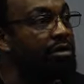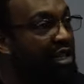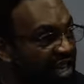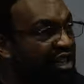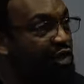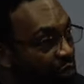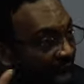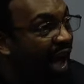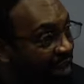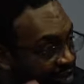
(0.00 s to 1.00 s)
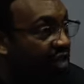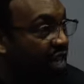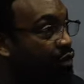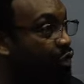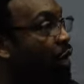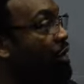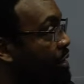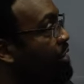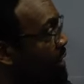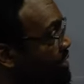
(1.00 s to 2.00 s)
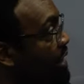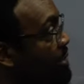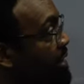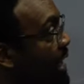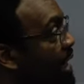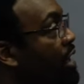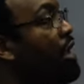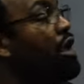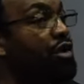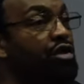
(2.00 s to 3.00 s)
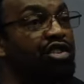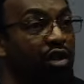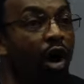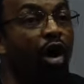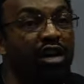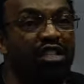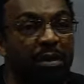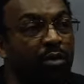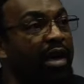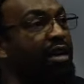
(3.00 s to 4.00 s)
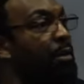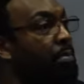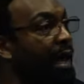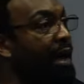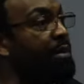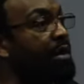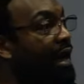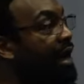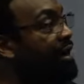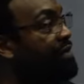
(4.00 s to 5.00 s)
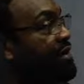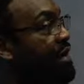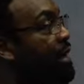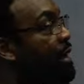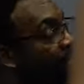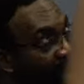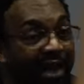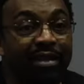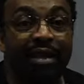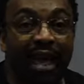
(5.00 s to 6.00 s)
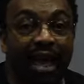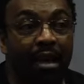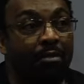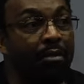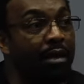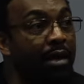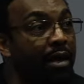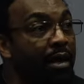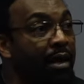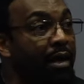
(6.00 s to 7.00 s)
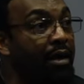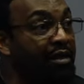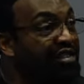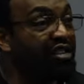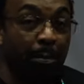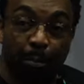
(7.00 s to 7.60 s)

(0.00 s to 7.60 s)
to get you guys to get rolling. You understand what I'm saying? You should always be ready to play because playing the game. This is a